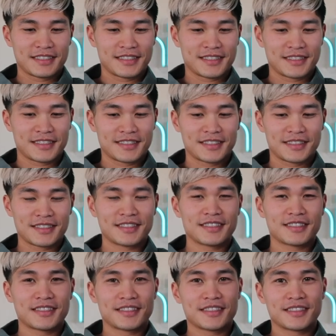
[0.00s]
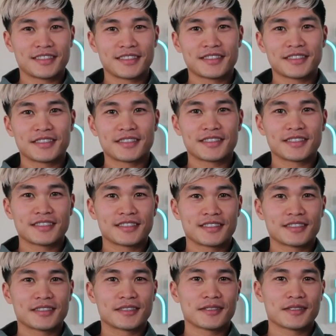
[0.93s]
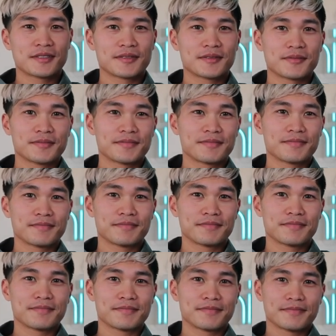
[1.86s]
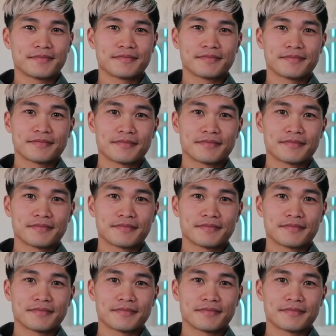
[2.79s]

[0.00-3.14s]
(silent)